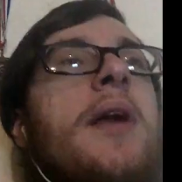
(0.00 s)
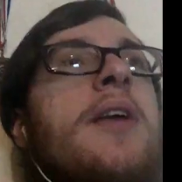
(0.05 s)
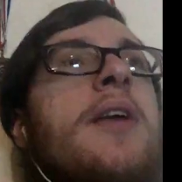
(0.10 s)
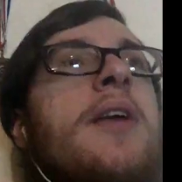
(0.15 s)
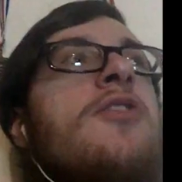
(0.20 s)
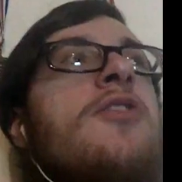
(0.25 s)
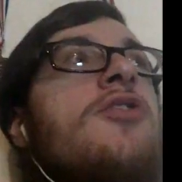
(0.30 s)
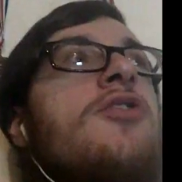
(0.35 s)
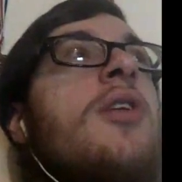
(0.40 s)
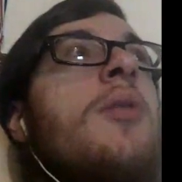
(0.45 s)
a
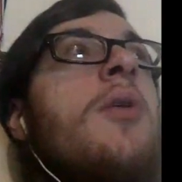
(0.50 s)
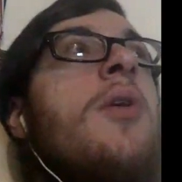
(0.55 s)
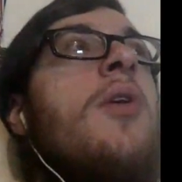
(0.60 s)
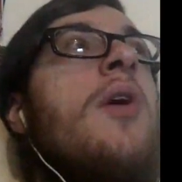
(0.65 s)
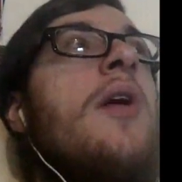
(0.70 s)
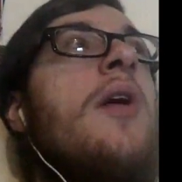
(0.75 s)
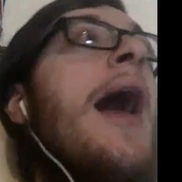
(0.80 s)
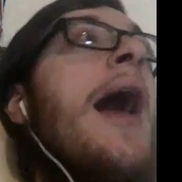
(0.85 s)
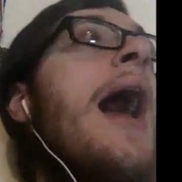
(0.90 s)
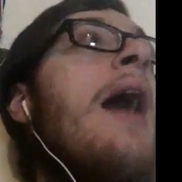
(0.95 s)

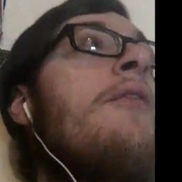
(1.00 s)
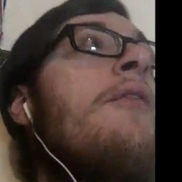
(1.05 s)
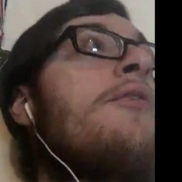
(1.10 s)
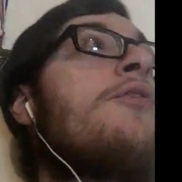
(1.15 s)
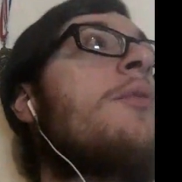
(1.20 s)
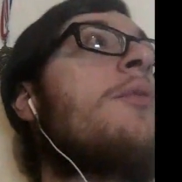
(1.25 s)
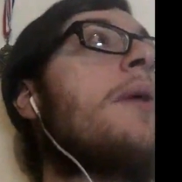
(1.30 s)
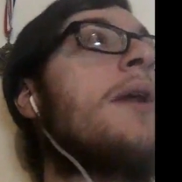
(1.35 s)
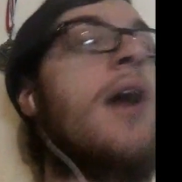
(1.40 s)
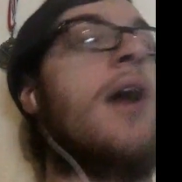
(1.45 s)
0.5, to
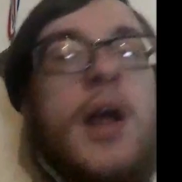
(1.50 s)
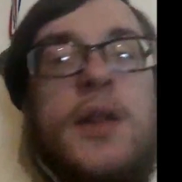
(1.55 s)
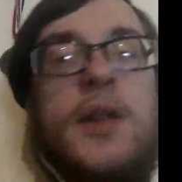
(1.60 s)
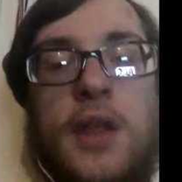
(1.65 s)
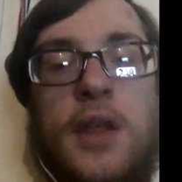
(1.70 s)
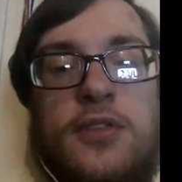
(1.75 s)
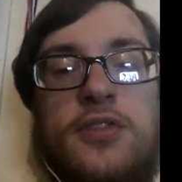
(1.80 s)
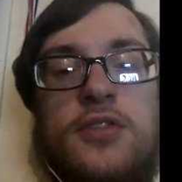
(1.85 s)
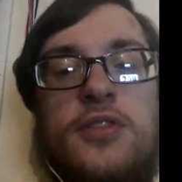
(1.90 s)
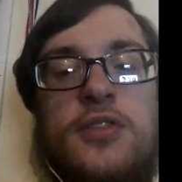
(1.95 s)
be
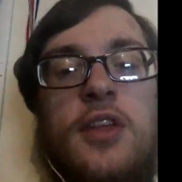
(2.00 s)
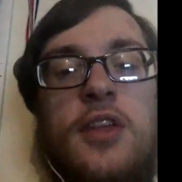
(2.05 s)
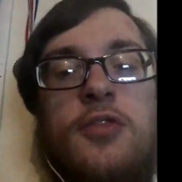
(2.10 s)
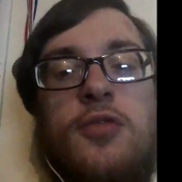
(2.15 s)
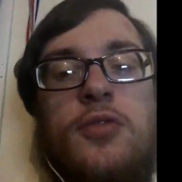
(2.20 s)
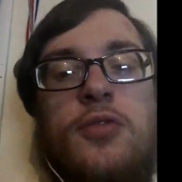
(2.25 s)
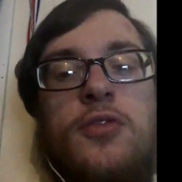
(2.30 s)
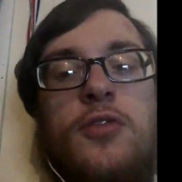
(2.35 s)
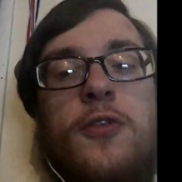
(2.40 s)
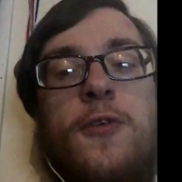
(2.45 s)
honest. This
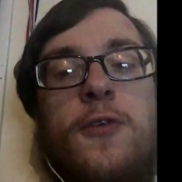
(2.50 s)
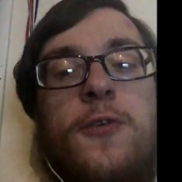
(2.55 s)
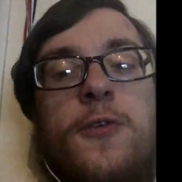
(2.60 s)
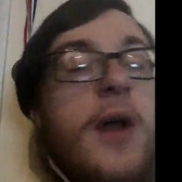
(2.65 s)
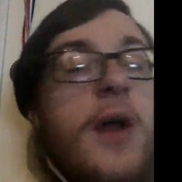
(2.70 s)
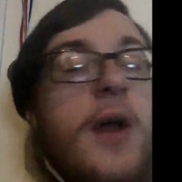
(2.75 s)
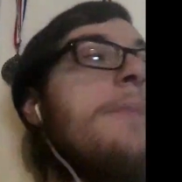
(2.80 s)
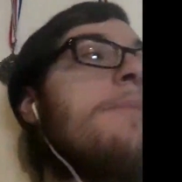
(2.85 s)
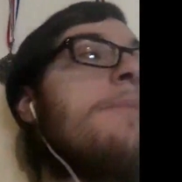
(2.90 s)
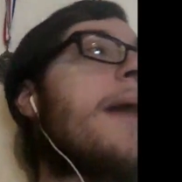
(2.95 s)
was
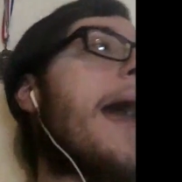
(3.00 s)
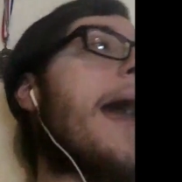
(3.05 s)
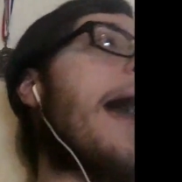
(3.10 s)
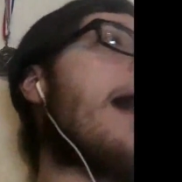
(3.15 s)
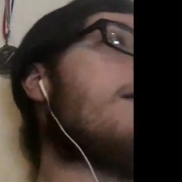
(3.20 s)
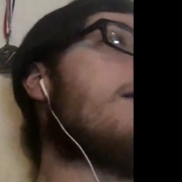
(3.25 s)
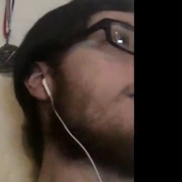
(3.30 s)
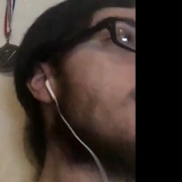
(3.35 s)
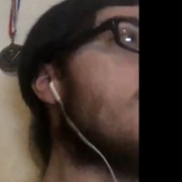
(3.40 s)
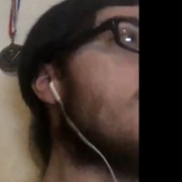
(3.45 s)
fucking bad.